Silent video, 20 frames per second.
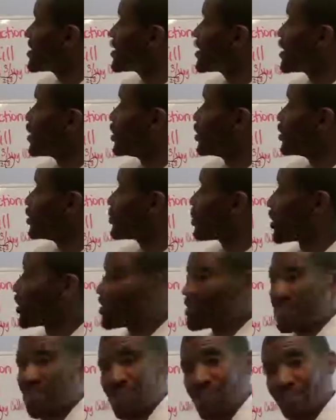skilled
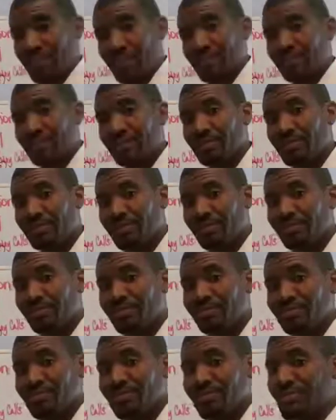person.
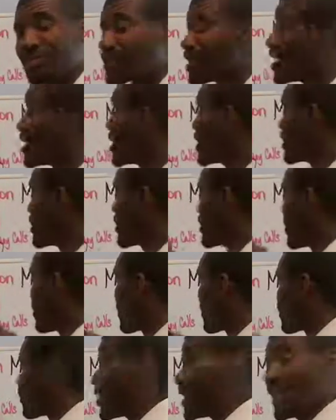
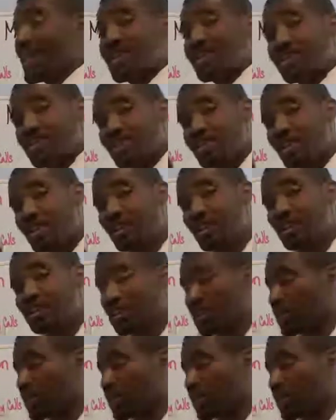Number 3 is a skilled